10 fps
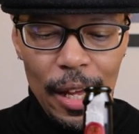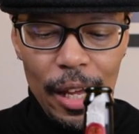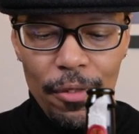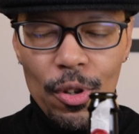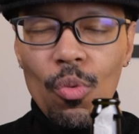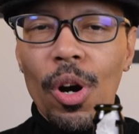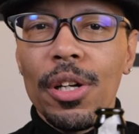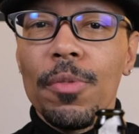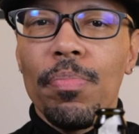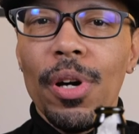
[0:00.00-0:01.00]
if you were
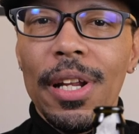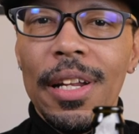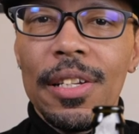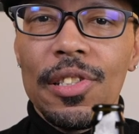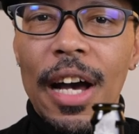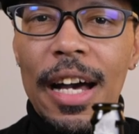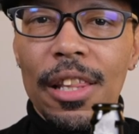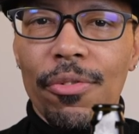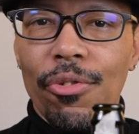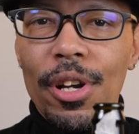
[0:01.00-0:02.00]
to put it inside
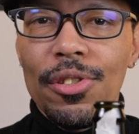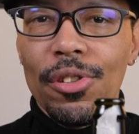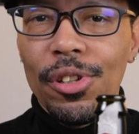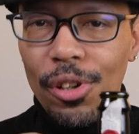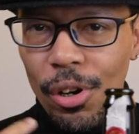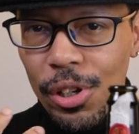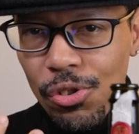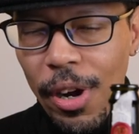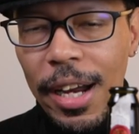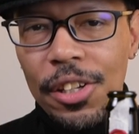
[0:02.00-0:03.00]
the freezer, you know, to
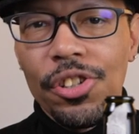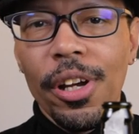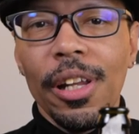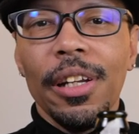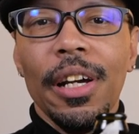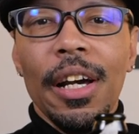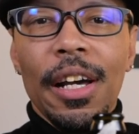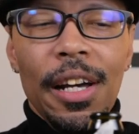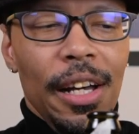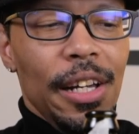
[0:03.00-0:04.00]
try to chill it,
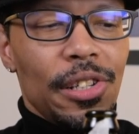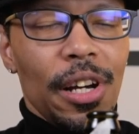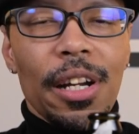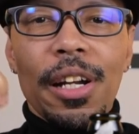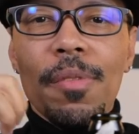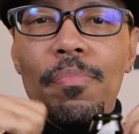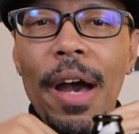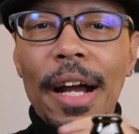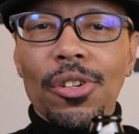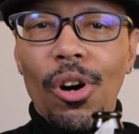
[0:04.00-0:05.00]
it's going to
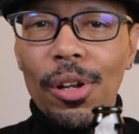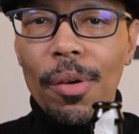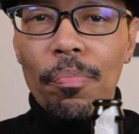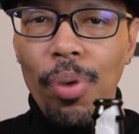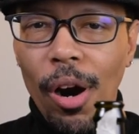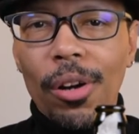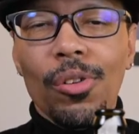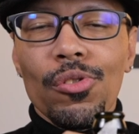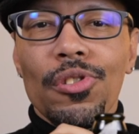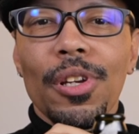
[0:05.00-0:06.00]
compact all them
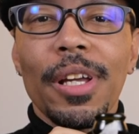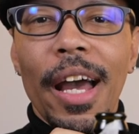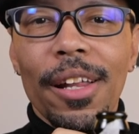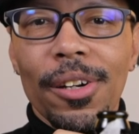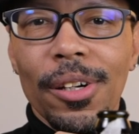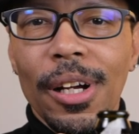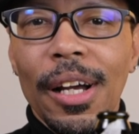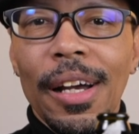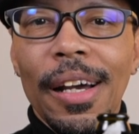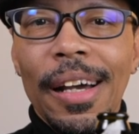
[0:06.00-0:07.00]
particles together,
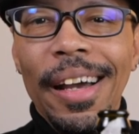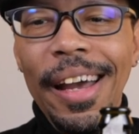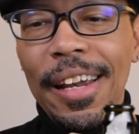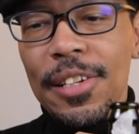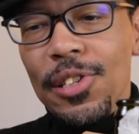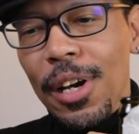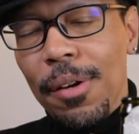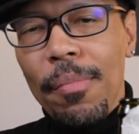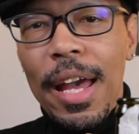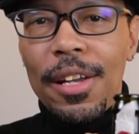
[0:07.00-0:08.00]
and it's going
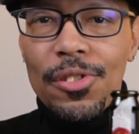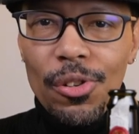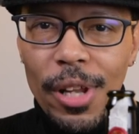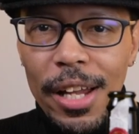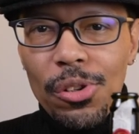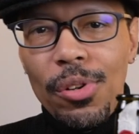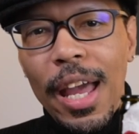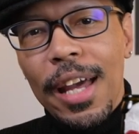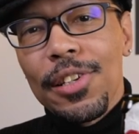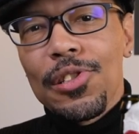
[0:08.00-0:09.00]
to make so that you
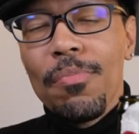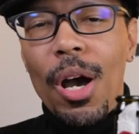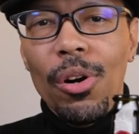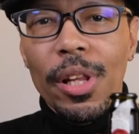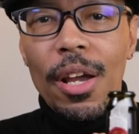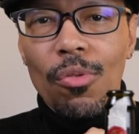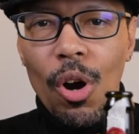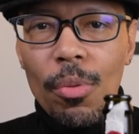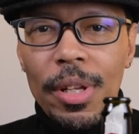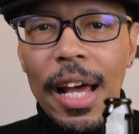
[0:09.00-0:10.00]
can't smell the
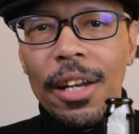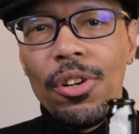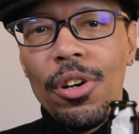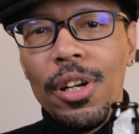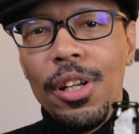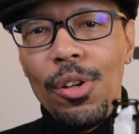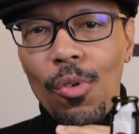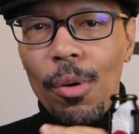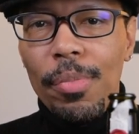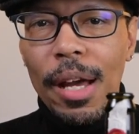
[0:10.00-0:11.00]
aroma that good, and you
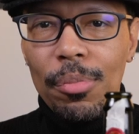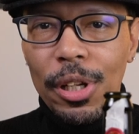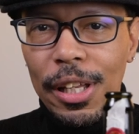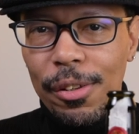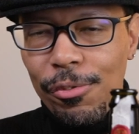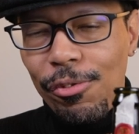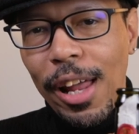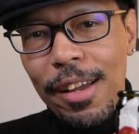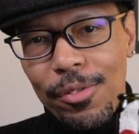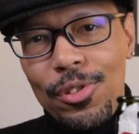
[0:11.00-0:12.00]
won't be able to get the
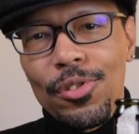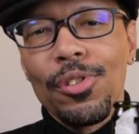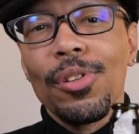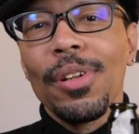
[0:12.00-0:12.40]
flavors